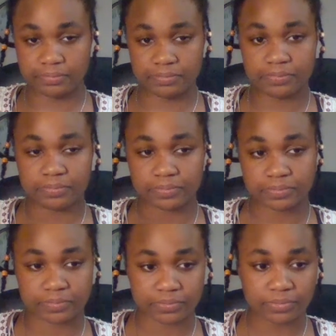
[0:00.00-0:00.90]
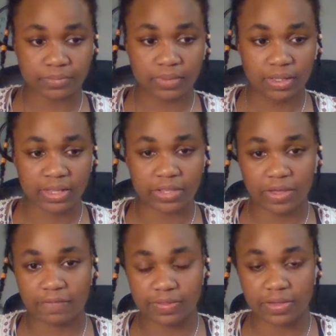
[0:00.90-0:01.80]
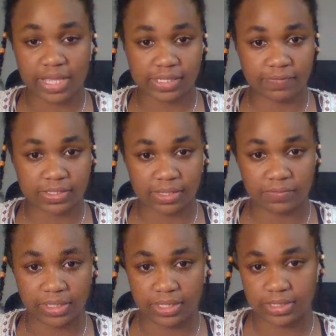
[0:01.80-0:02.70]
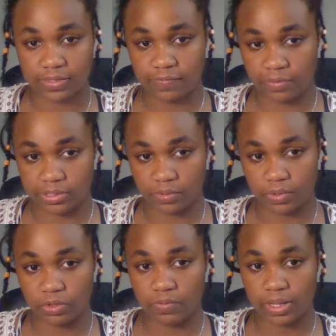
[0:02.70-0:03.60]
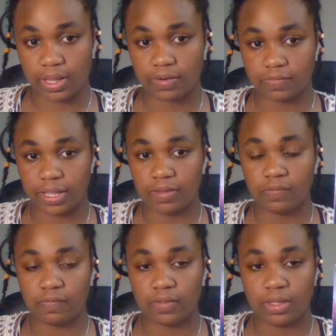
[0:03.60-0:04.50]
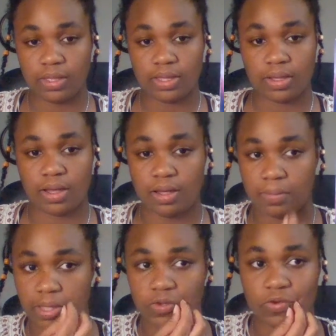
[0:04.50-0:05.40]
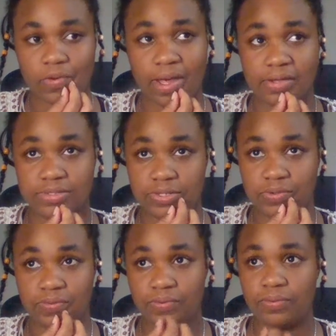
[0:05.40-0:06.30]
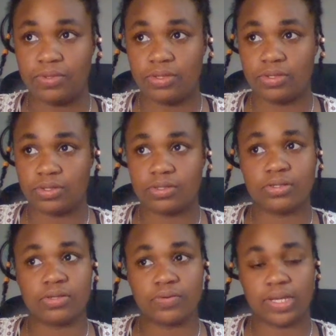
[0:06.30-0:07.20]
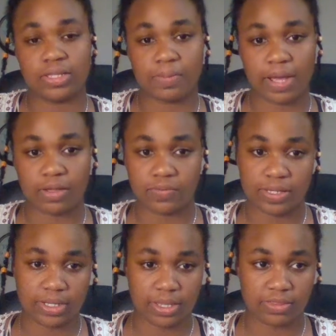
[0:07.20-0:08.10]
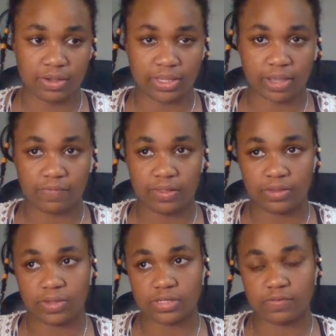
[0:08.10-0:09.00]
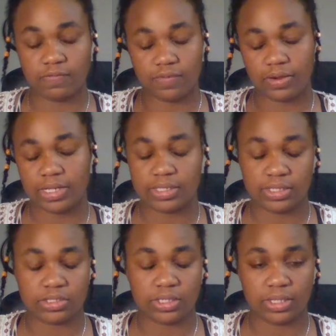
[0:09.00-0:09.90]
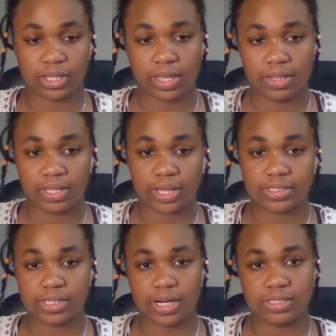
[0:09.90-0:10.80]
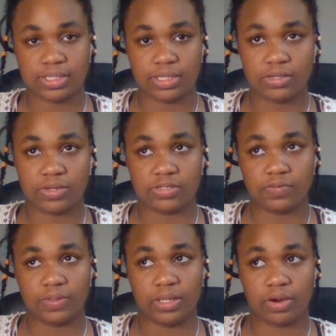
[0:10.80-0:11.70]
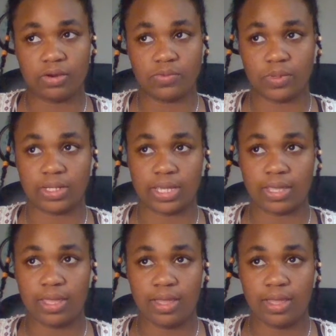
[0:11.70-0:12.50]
Like, you guys have this like really intense focus on what you want out of life, and you know how to create the pathway to get there. Like, I feel like you guys are very diligent. Like I said, I see that you guys are really hardworking.